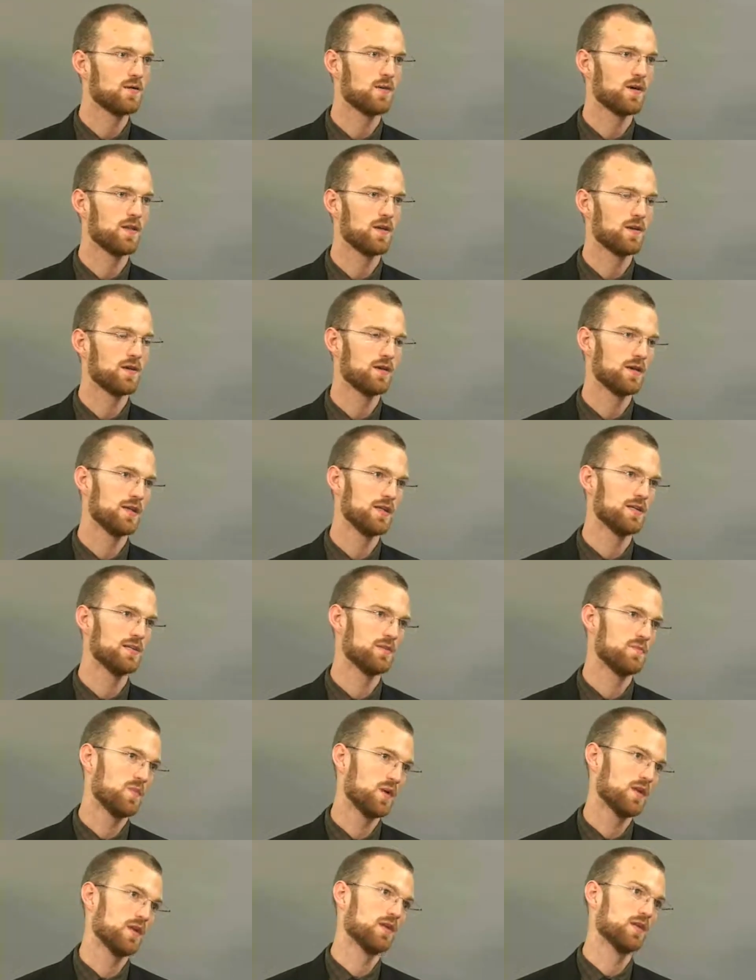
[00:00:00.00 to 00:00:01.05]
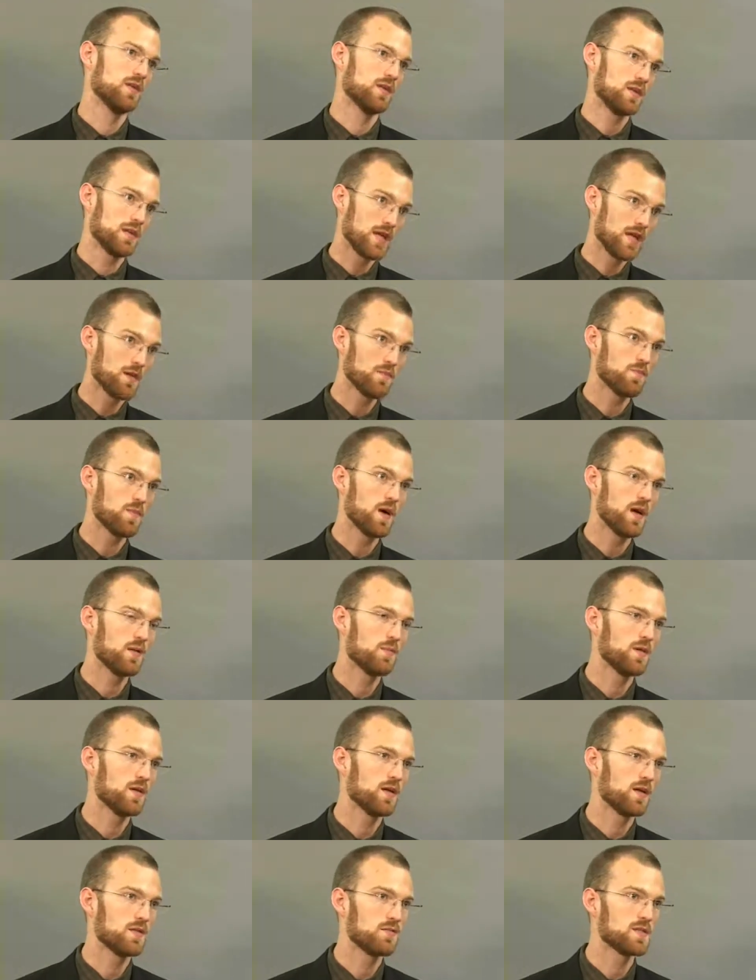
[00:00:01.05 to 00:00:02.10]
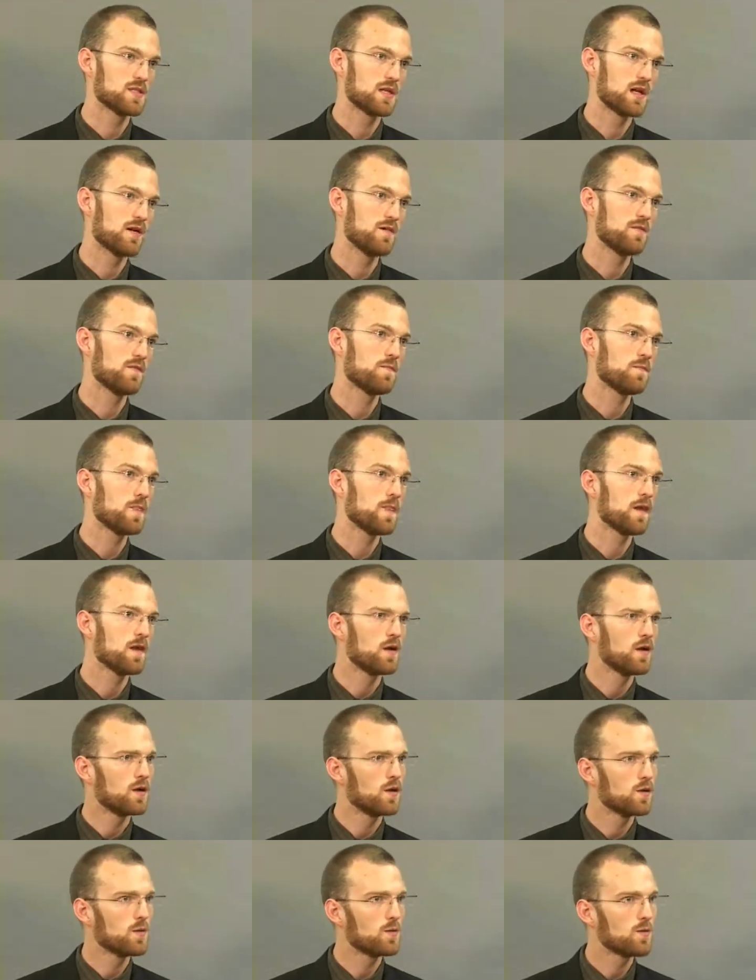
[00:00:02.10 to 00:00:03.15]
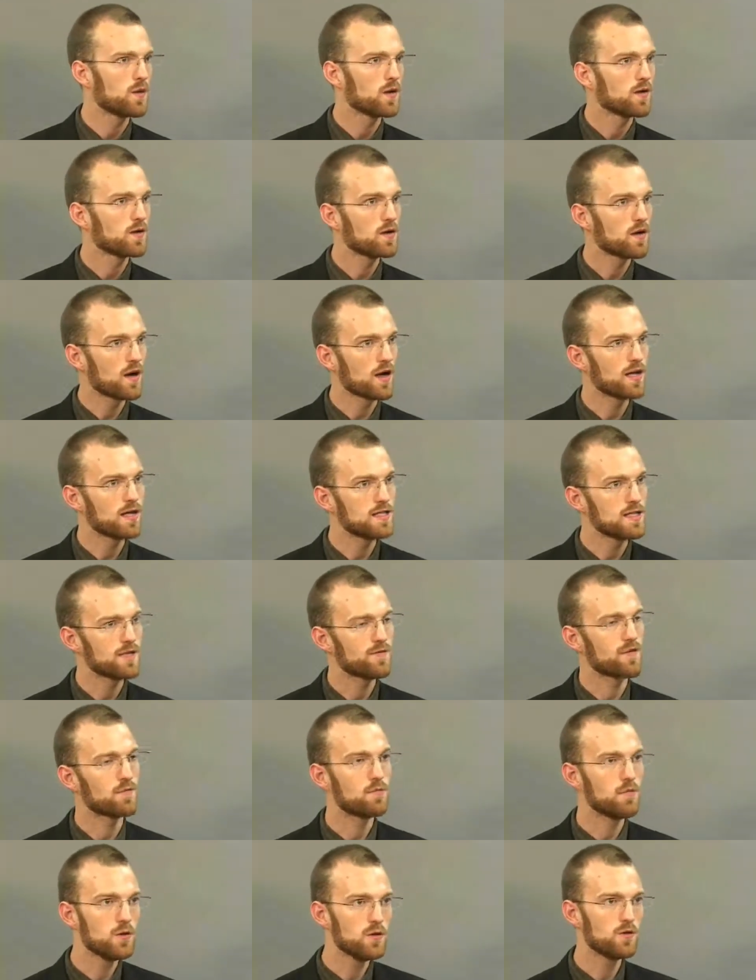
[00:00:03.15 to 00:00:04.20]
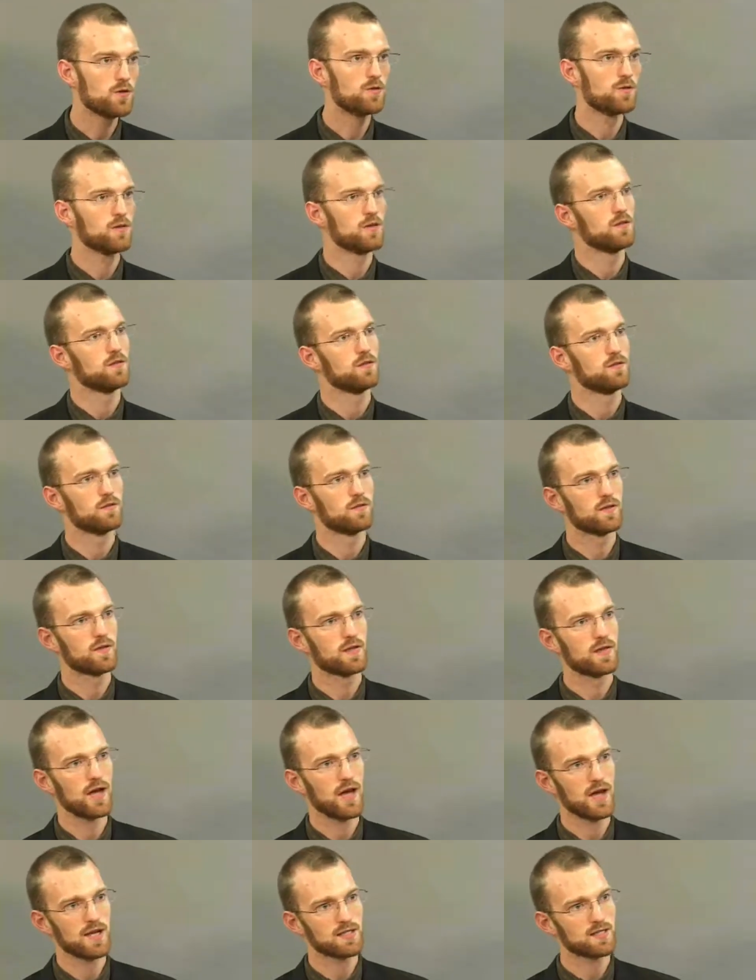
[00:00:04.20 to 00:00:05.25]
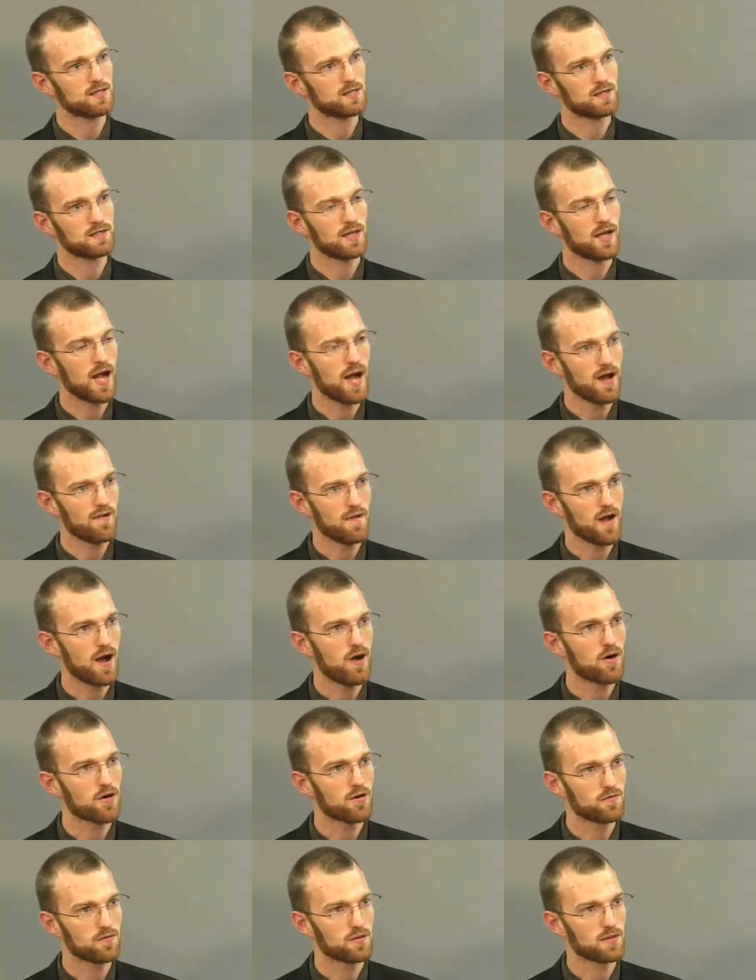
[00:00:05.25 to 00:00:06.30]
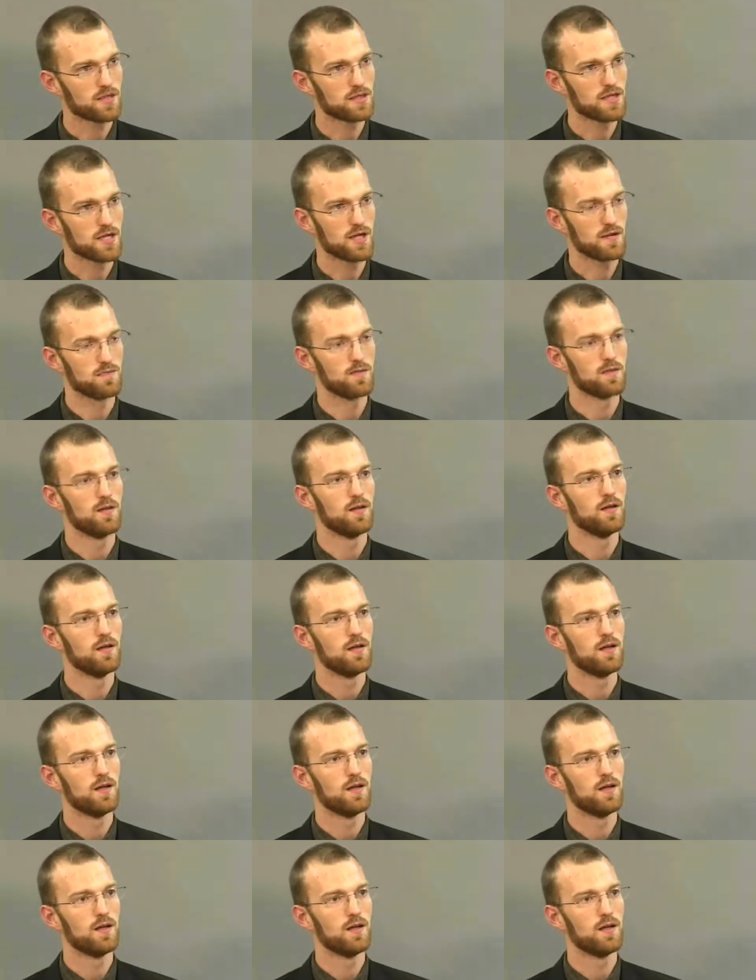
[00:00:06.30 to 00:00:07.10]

whether he's been hit by a bullet himself, whether or not he's even moved for the last half hour, for example.